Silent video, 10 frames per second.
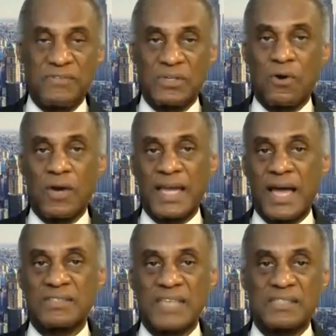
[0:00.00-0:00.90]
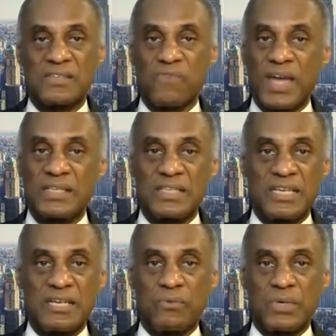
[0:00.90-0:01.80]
If you're going out, take the rain gear,